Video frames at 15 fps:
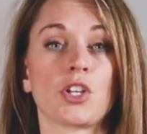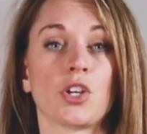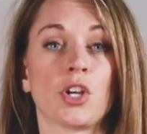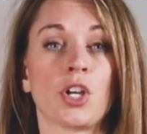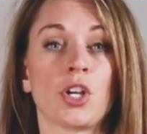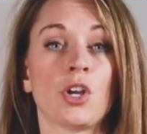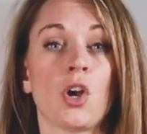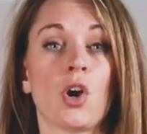
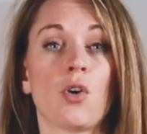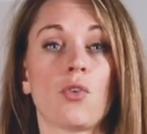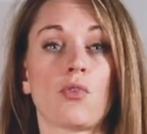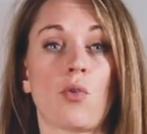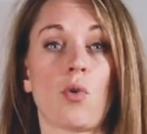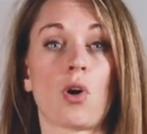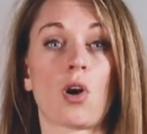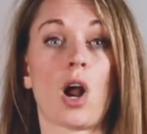good
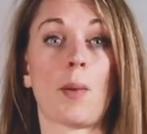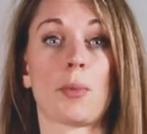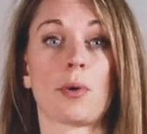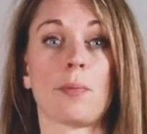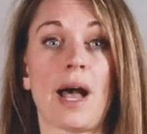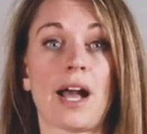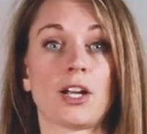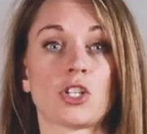for upper
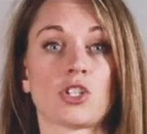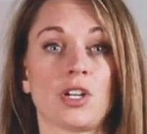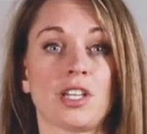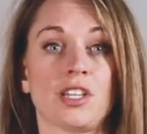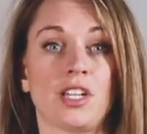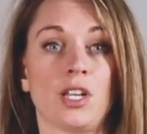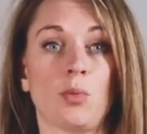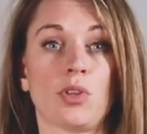back
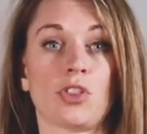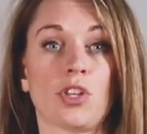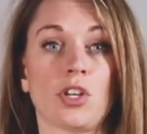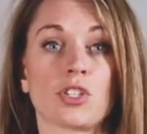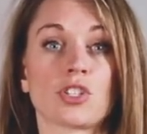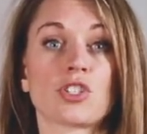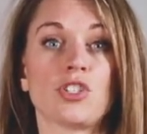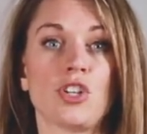strengthening with
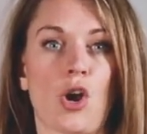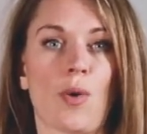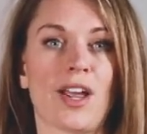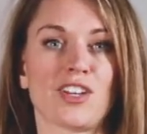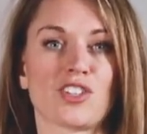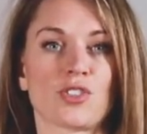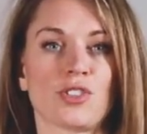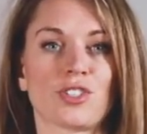the snow
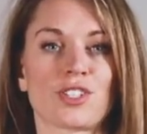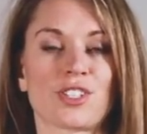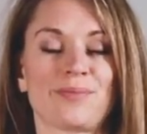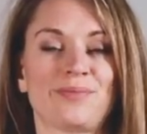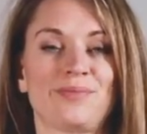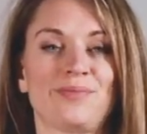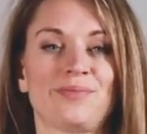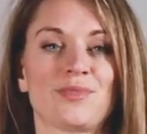angels.
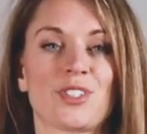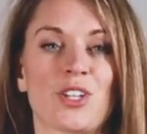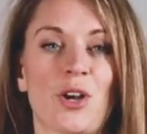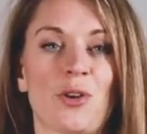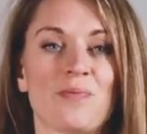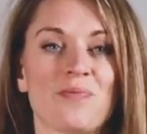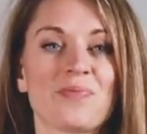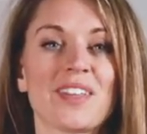
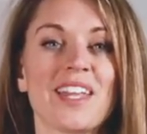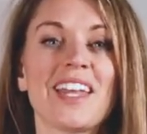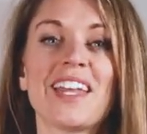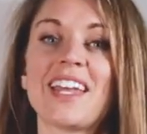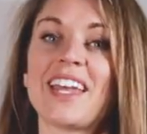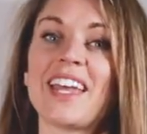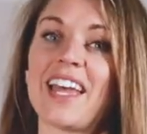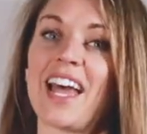So
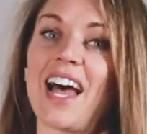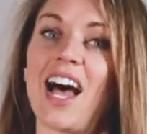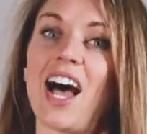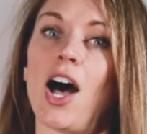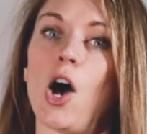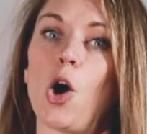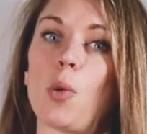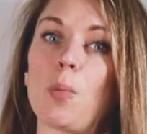
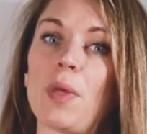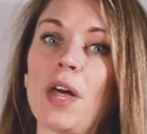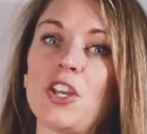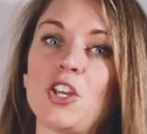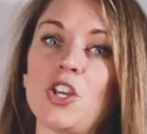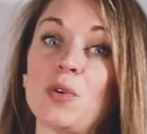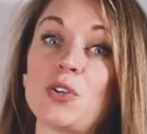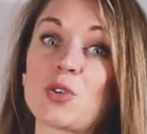hope
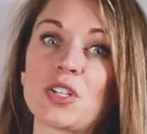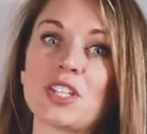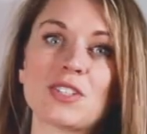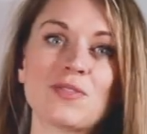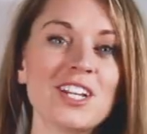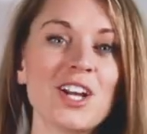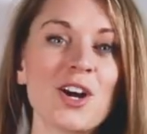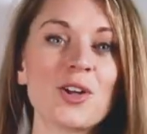that you enjoyed this
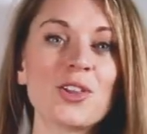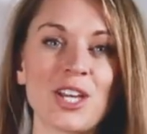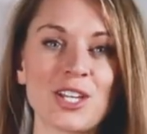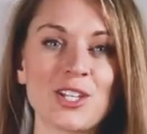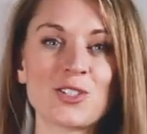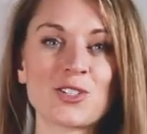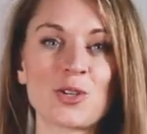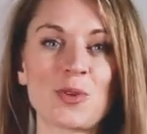video.
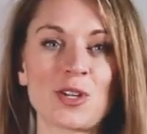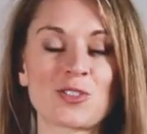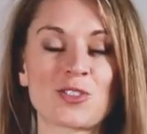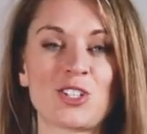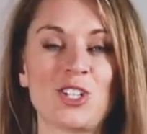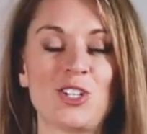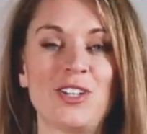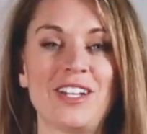Thank you so much
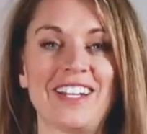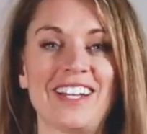for tuning